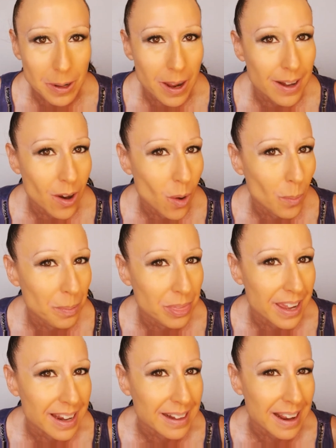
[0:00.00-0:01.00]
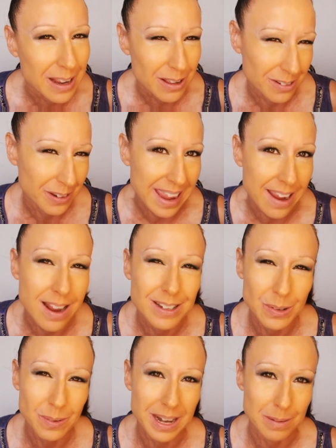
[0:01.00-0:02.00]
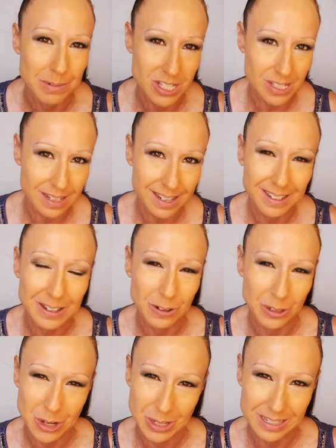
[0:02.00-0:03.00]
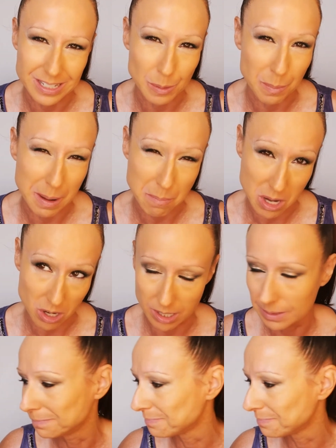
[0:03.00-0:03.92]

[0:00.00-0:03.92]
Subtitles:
I hope that, okay, you know what? I'm just gonna look into my mirror.